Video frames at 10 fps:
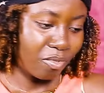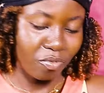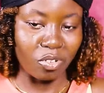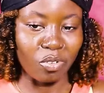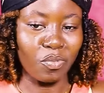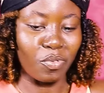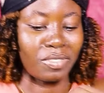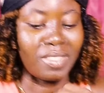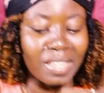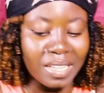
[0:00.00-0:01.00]
Before hmm. you
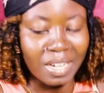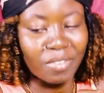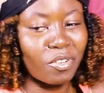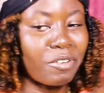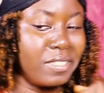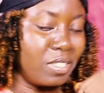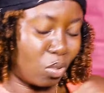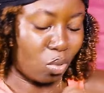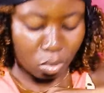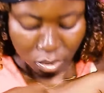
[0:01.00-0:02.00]
think, I've already
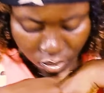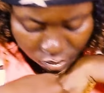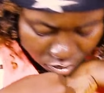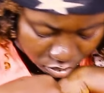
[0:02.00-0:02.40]
taught.